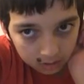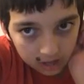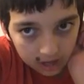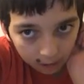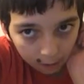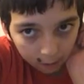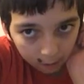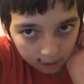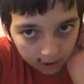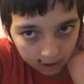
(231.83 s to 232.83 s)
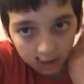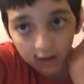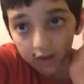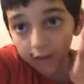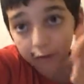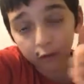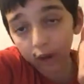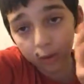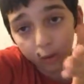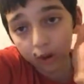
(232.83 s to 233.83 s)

be careful, because flood